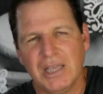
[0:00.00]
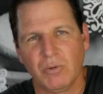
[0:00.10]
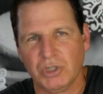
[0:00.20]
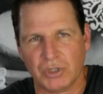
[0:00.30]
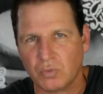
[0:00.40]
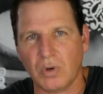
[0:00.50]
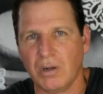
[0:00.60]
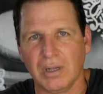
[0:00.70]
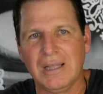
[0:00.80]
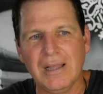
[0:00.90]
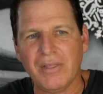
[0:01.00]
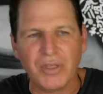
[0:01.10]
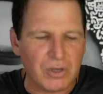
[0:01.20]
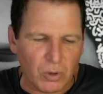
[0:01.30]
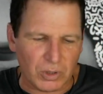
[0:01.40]
It was just wrong.
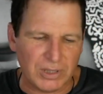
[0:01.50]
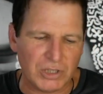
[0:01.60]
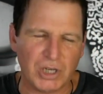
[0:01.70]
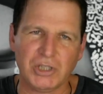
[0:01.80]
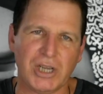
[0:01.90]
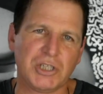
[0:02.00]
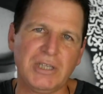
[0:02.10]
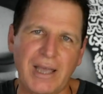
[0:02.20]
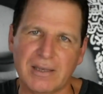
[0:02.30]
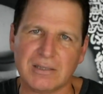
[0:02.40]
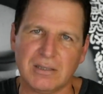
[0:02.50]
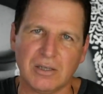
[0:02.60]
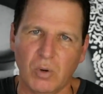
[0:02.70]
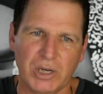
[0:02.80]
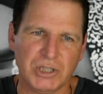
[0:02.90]
The judge actually asked the
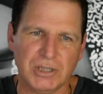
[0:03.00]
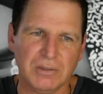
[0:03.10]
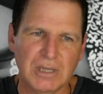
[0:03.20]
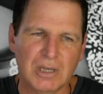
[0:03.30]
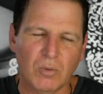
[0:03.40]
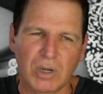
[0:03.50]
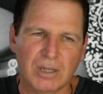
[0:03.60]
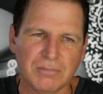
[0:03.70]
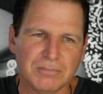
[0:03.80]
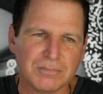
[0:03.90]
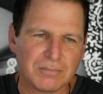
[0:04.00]
question, well,